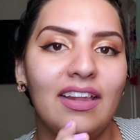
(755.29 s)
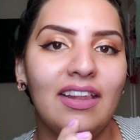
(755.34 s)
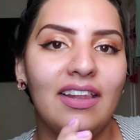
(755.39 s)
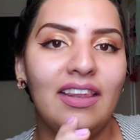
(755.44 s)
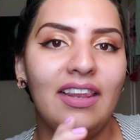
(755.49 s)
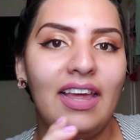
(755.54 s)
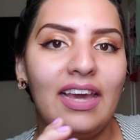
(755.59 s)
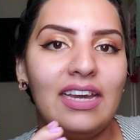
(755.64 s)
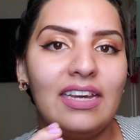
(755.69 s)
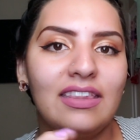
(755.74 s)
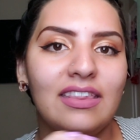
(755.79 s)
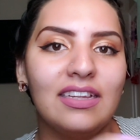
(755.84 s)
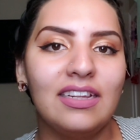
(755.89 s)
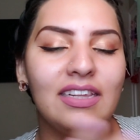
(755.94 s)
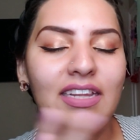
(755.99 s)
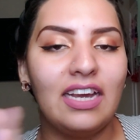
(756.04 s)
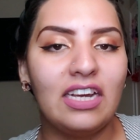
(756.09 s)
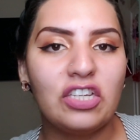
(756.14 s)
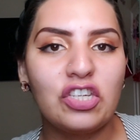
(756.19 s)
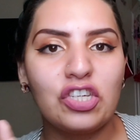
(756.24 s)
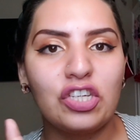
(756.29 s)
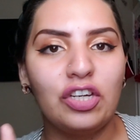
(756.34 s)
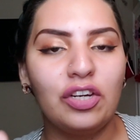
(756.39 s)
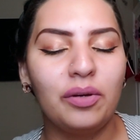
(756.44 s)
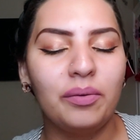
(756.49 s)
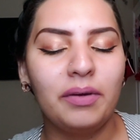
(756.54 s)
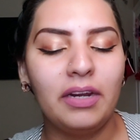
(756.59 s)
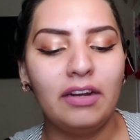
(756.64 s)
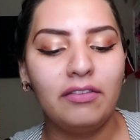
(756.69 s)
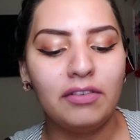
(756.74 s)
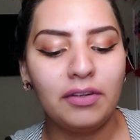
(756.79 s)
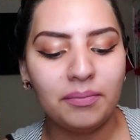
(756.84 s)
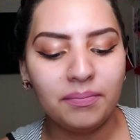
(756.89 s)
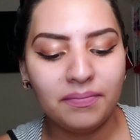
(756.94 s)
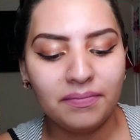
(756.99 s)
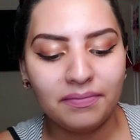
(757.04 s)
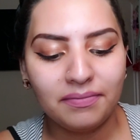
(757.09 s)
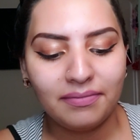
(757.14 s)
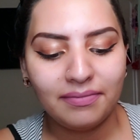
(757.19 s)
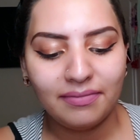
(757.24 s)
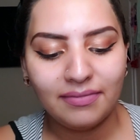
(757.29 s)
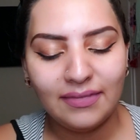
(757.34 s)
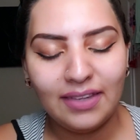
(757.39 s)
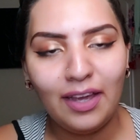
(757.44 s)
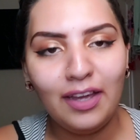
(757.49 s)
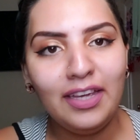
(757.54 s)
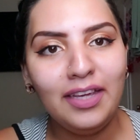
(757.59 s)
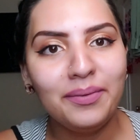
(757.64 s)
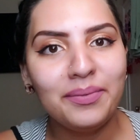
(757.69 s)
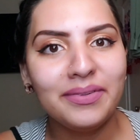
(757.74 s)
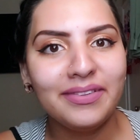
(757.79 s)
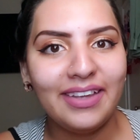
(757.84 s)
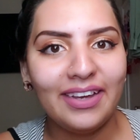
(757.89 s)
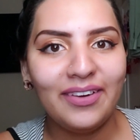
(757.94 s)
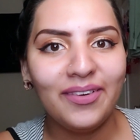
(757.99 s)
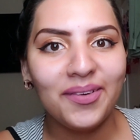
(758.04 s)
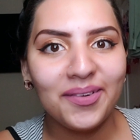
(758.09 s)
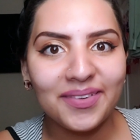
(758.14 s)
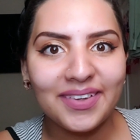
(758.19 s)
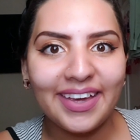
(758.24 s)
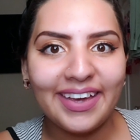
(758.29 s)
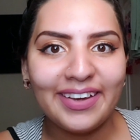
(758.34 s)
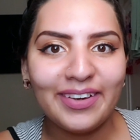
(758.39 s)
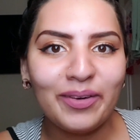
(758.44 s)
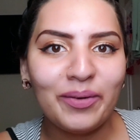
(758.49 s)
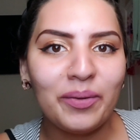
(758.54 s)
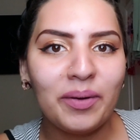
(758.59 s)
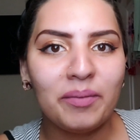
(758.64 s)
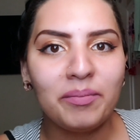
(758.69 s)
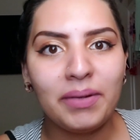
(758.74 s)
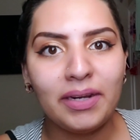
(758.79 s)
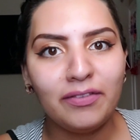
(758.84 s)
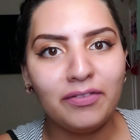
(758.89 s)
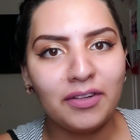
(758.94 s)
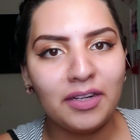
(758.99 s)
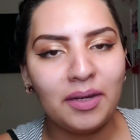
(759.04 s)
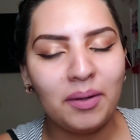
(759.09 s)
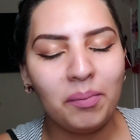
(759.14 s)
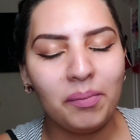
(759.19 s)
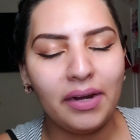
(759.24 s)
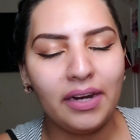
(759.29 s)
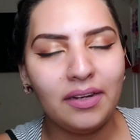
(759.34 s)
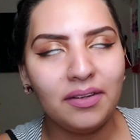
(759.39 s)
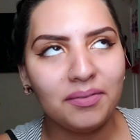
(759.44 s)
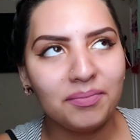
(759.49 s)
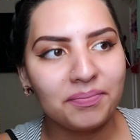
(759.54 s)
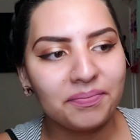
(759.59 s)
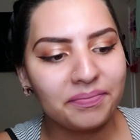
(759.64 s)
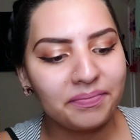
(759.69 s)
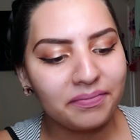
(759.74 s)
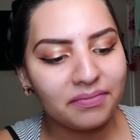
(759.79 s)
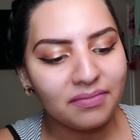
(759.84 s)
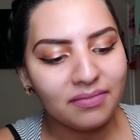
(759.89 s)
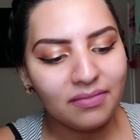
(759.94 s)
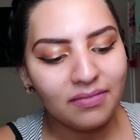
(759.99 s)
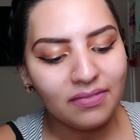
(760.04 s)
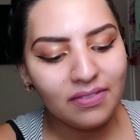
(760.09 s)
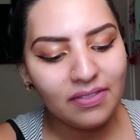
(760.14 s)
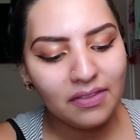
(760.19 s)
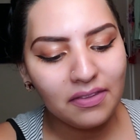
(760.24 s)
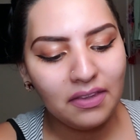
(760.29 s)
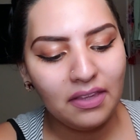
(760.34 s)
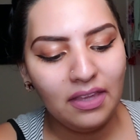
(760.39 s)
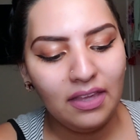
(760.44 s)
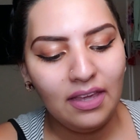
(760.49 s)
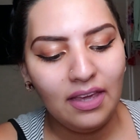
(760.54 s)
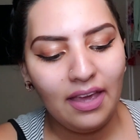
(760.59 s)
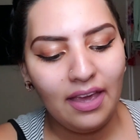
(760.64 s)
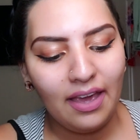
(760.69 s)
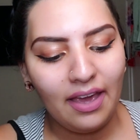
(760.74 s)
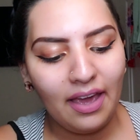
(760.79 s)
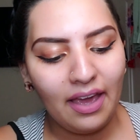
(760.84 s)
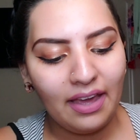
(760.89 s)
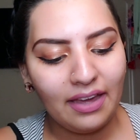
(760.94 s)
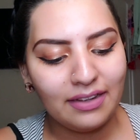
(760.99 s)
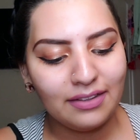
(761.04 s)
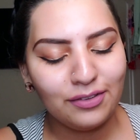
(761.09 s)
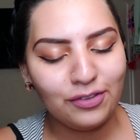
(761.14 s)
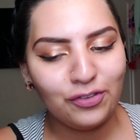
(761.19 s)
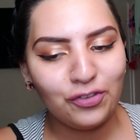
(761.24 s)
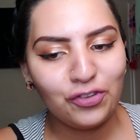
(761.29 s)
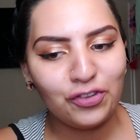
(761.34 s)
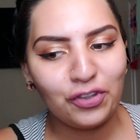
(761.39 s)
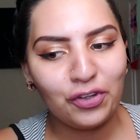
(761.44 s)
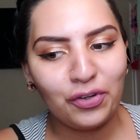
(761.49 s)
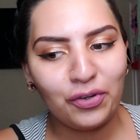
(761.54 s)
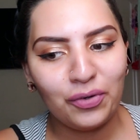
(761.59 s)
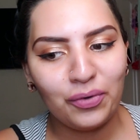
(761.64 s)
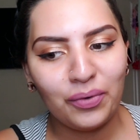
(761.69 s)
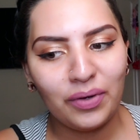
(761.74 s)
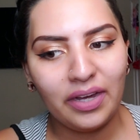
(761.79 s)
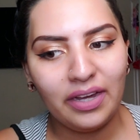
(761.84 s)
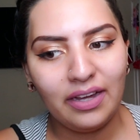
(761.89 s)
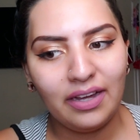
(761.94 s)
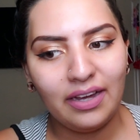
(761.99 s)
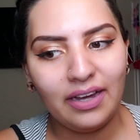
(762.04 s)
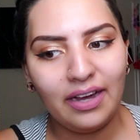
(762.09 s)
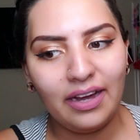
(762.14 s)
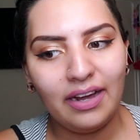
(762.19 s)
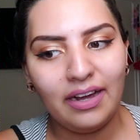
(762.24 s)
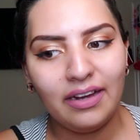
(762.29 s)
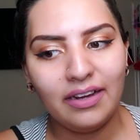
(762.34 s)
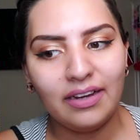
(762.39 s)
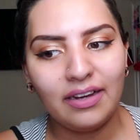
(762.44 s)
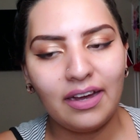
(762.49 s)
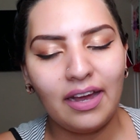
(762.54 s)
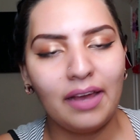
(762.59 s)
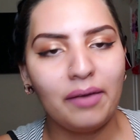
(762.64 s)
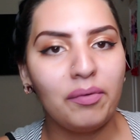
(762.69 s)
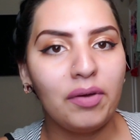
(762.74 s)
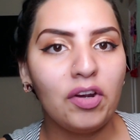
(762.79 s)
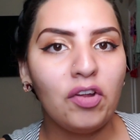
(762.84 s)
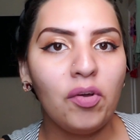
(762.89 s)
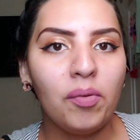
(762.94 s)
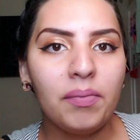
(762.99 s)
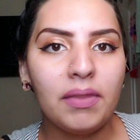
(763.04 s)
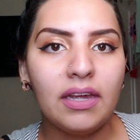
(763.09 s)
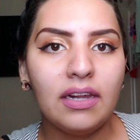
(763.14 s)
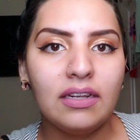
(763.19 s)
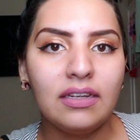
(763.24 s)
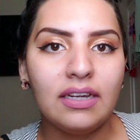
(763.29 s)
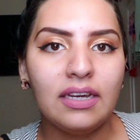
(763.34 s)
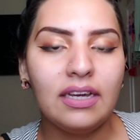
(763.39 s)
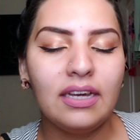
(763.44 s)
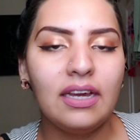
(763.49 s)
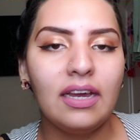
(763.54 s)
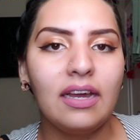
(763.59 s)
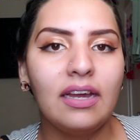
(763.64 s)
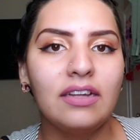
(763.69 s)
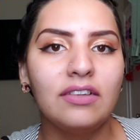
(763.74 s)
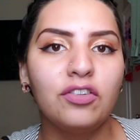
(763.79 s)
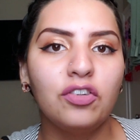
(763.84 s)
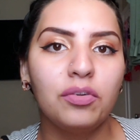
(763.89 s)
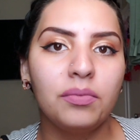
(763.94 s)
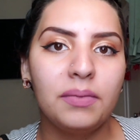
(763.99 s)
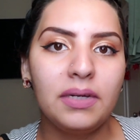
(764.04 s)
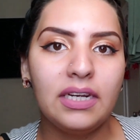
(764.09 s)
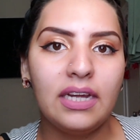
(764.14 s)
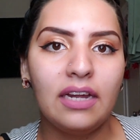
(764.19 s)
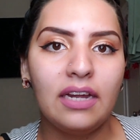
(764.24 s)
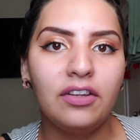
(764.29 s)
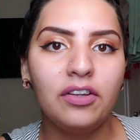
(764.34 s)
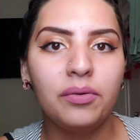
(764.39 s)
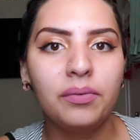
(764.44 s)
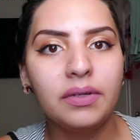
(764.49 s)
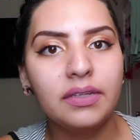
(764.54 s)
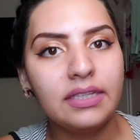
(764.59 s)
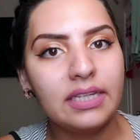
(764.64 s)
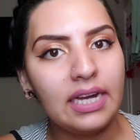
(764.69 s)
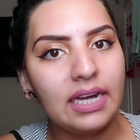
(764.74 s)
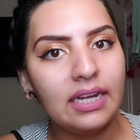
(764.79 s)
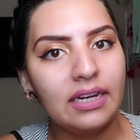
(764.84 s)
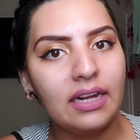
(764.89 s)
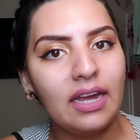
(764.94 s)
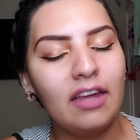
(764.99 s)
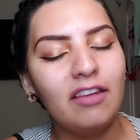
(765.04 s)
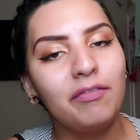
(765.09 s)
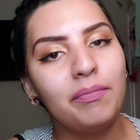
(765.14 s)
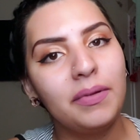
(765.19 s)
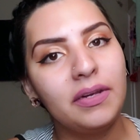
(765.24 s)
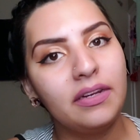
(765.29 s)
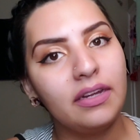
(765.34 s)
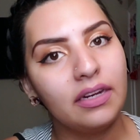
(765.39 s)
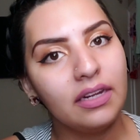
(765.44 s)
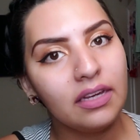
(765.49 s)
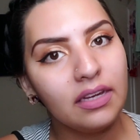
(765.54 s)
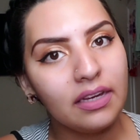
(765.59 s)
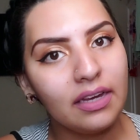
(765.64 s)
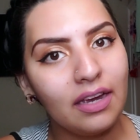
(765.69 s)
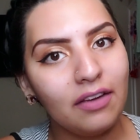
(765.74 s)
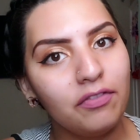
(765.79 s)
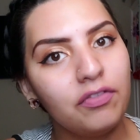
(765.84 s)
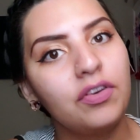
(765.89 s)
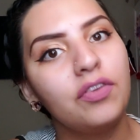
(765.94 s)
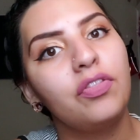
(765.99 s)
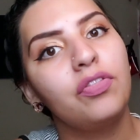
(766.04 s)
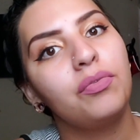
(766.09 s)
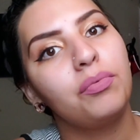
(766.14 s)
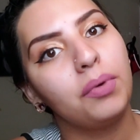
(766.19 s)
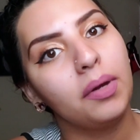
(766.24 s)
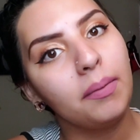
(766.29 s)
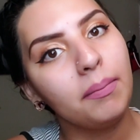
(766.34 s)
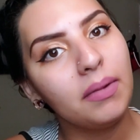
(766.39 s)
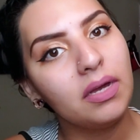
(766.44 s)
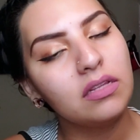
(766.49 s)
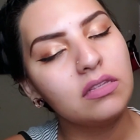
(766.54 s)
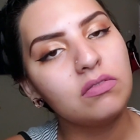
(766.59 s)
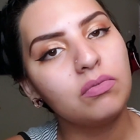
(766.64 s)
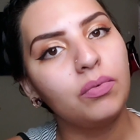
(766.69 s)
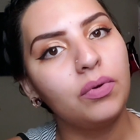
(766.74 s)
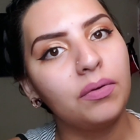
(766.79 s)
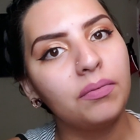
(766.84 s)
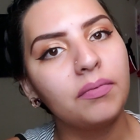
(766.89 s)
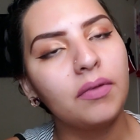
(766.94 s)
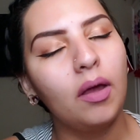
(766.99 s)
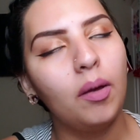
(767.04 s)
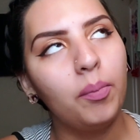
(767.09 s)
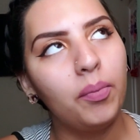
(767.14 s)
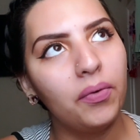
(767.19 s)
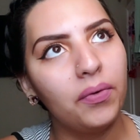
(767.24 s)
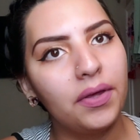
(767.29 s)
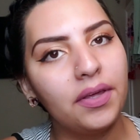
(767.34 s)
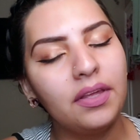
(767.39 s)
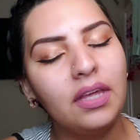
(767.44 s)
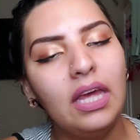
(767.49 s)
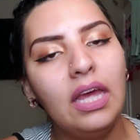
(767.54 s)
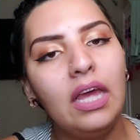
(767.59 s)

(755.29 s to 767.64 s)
like the lecture or whatever. And he was like, oh, okay, cool, better for him, right? And so I went home that day. I told my dad, you know what, Dad, I've been dating a guy for 3 months, well, a boy,